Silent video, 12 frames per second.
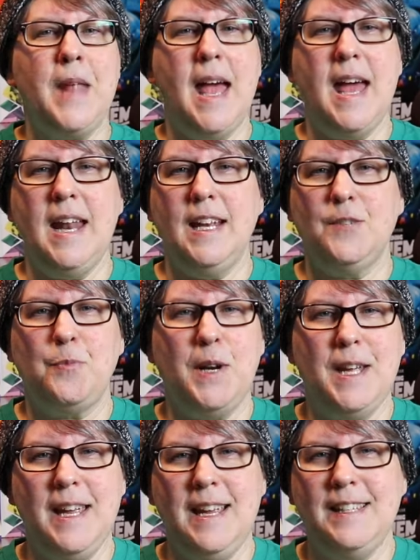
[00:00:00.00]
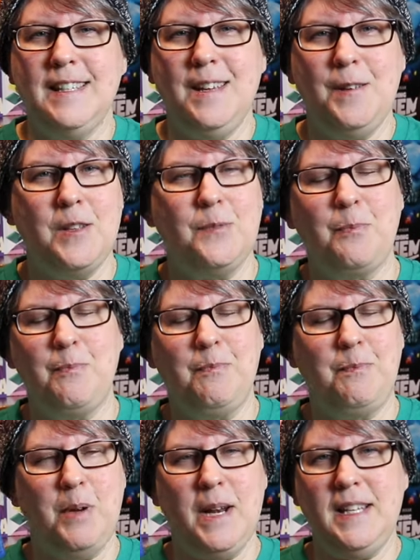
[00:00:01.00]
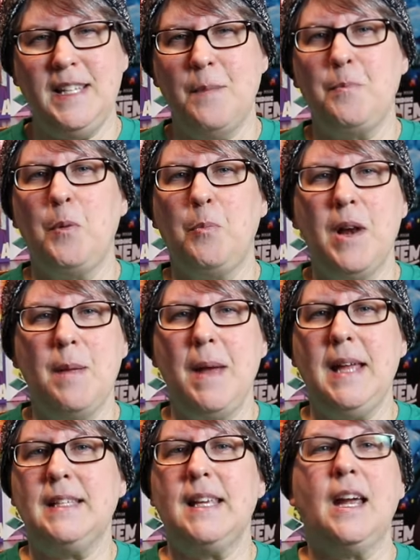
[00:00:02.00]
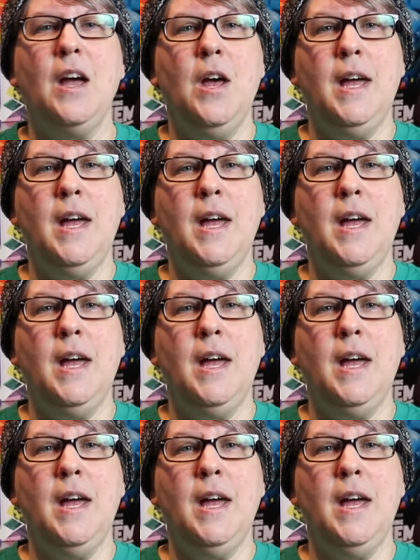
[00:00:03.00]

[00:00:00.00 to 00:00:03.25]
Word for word: and it's pretty easy. It's pretty simple, pretty basic.